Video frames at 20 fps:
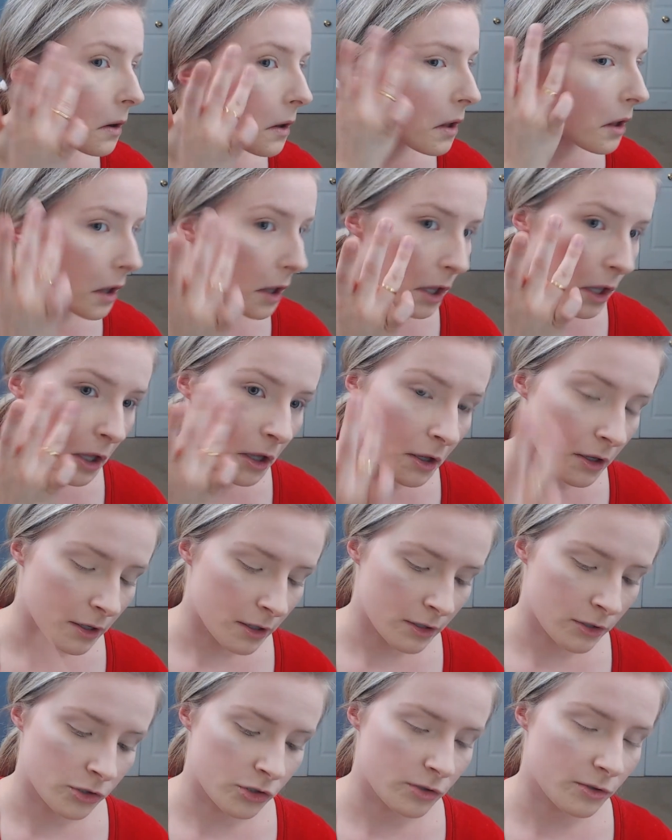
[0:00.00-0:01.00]

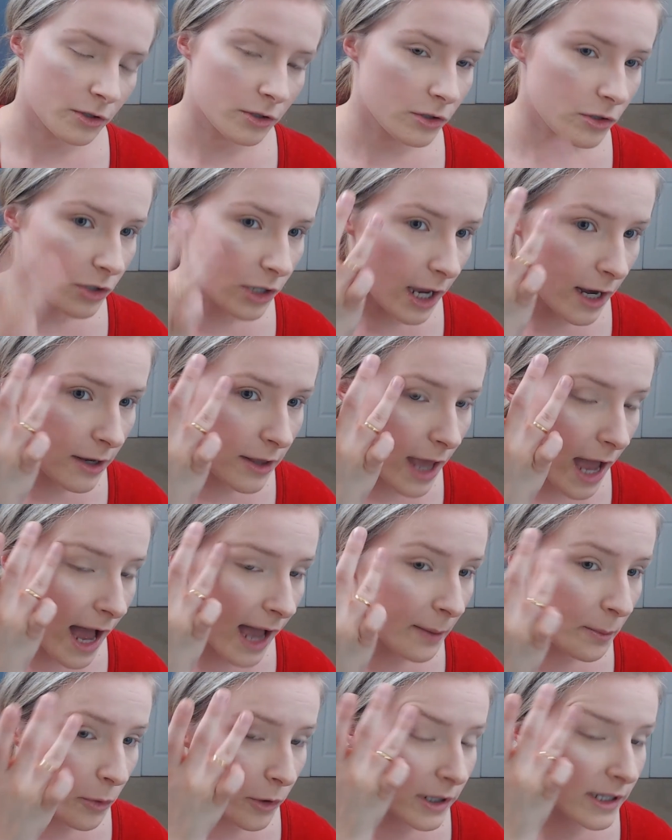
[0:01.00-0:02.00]
and kind of the high
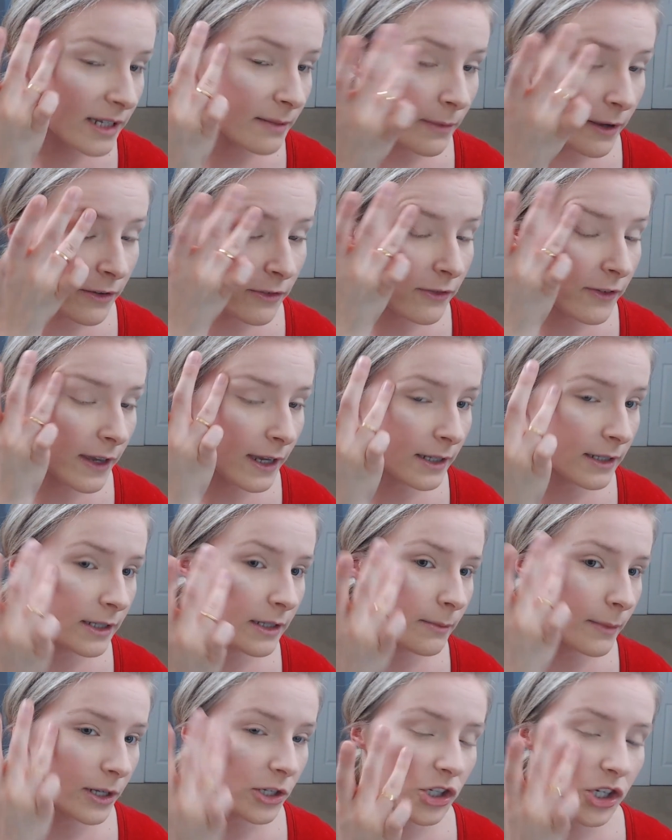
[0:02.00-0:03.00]
points of my face. So
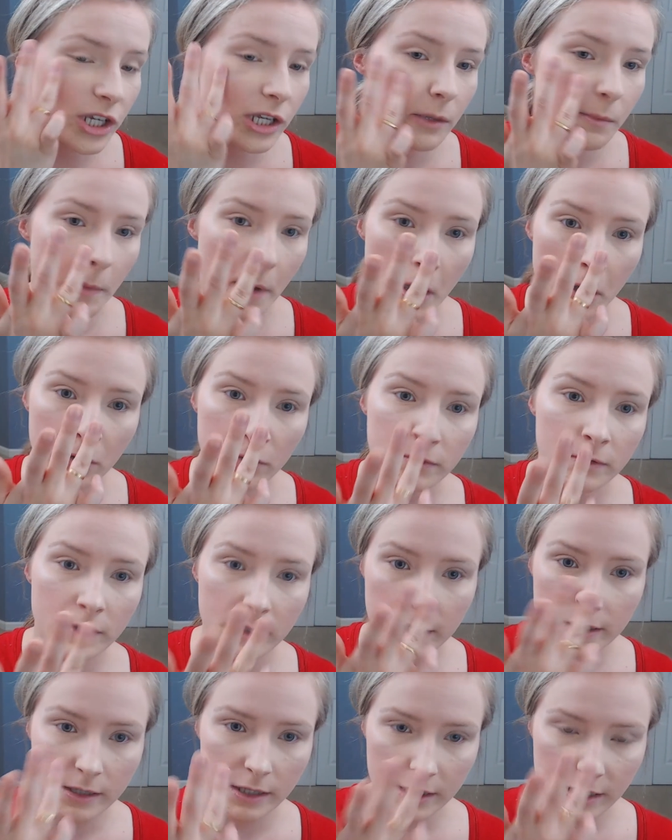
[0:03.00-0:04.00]
my cheekbones,
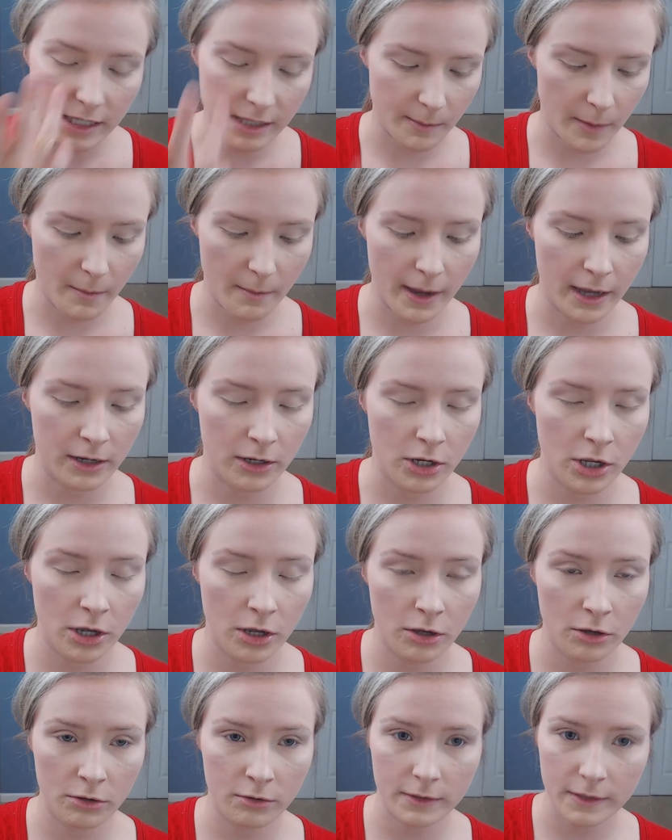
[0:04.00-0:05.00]
the tip of my
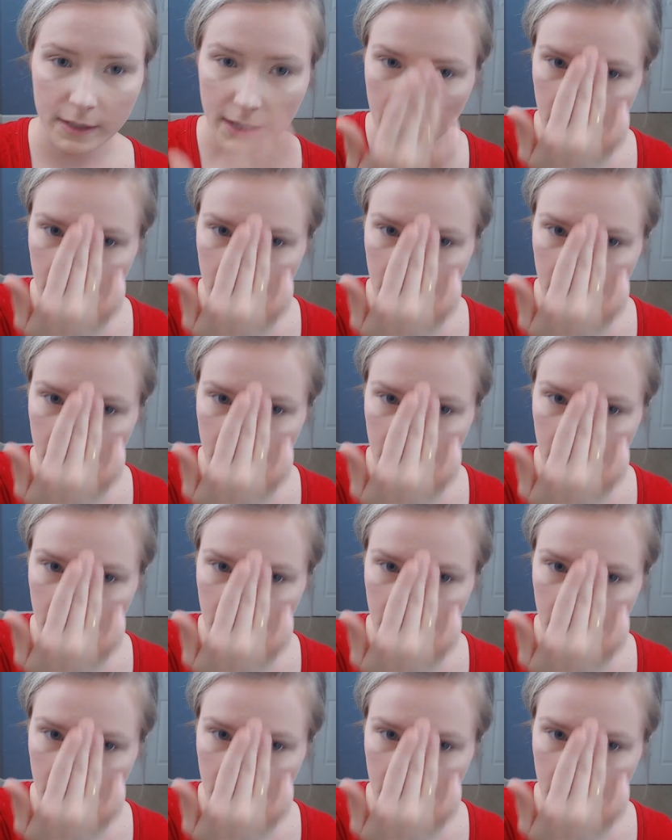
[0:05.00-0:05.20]
nose.